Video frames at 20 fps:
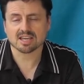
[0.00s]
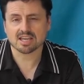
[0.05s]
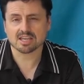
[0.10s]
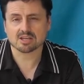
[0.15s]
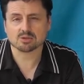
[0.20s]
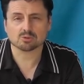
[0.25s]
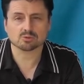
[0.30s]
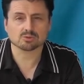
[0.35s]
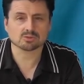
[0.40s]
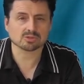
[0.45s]

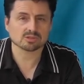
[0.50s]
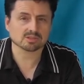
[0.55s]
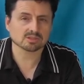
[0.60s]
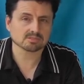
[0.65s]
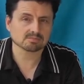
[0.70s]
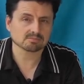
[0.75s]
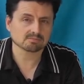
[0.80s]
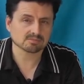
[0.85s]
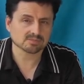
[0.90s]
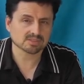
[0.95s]
heels,
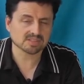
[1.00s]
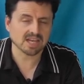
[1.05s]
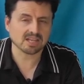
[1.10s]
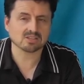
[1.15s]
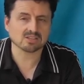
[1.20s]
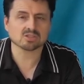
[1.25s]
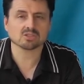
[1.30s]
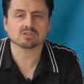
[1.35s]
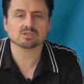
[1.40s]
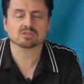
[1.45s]

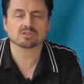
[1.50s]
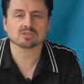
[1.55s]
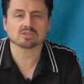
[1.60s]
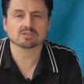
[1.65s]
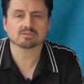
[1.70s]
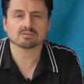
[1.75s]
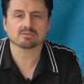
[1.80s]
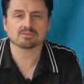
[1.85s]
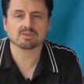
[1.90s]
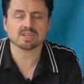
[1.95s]
tendons,
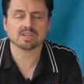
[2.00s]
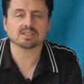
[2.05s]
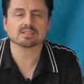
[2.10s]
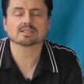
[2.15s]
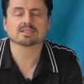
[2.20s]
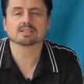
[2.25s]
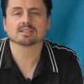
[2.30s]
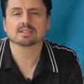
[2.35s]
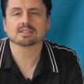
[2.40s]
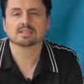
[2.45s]

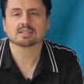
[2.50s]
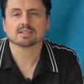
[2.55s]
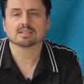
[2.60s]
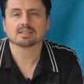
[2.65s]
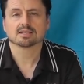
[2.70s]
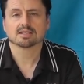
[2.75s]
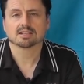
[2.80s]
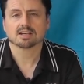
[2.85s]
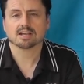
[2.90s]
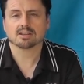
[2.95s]
feet,
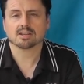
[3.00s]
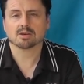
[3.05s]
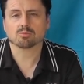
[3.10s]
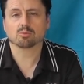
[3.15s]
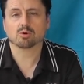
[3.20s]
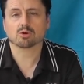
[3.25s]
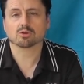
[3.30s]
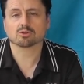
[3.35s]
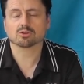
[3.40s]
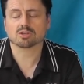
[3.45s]
and
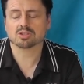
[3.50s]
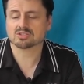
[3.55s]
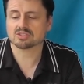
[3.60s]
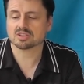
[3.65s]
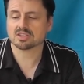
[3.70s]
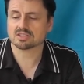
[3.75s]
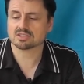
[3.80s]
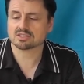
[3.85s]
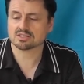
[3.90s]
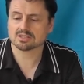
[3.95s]
then what good is
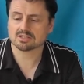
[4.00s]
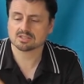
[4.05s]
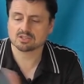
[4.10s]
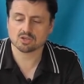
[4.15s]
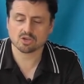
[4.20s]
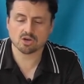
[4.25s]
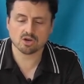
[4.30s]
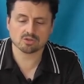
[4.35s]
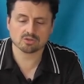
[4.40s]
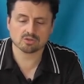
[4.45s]
this?
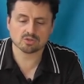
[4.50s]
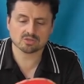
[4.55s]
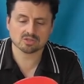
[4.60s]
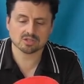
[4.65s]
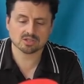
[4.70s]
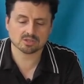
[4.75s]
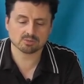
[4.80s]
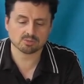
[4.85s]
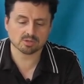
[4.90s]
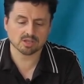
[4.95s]
You can't use
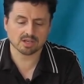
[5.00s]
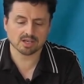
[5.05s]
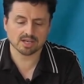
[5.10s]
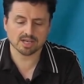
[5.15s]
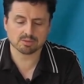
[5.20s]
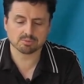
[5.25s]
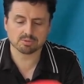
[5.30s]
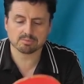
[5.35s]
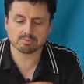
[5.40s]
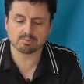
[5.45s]
this when you're
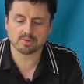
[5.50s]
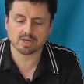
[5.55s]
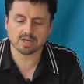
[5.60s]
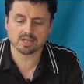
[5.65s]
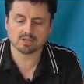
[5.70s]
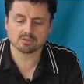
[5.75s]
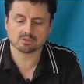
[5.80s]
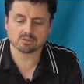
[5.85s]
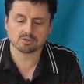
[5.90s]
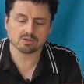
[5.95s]
laid up in
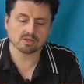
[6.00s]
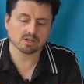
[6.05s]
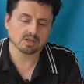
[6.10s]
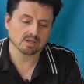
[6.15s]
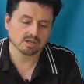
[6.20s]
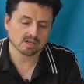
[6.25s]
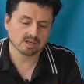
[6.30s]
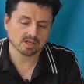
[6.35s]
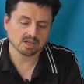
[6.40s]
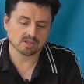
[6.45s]
bed or
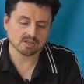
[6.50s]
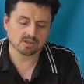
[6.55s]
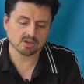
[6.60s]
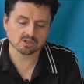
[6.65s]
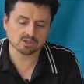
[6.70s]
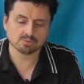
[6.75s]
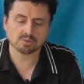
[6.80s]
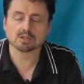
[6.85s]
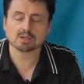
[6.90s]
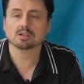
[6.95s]
in the
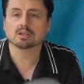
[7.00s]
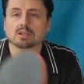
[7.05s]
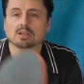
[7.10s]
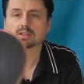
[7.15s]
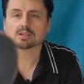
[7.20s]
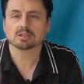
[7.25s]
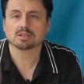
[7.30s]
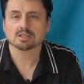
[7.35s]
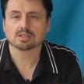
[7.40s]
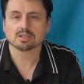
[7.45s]

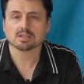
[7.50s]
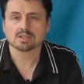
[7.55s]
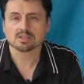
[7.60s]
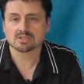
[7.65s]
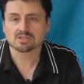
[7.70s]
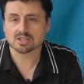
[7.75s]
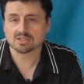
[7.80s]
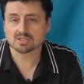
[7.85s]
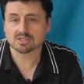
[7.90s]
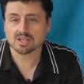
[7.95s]
hospital
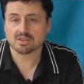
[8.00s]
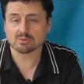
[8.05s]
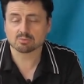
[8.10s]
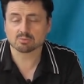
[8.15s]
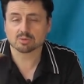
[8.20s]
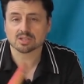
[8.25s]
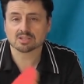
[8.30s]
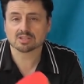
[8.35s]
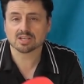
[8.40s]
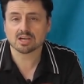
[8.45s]
6 or
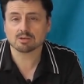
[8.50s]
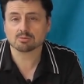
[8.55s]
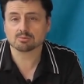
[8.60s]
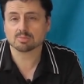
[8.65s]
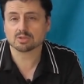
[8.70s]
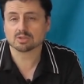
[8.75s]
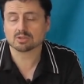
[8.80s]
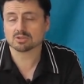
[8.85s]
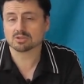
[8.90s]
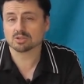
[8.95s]
7 weeks
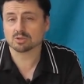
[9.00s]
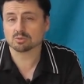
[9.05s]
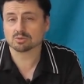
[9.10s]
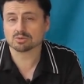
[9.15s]
out because you